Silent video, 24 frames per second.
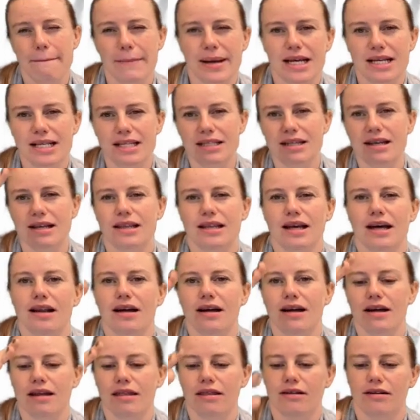based on
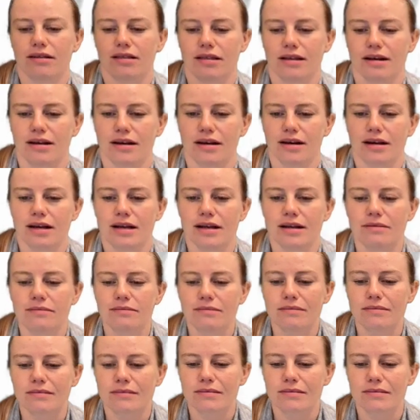that other line.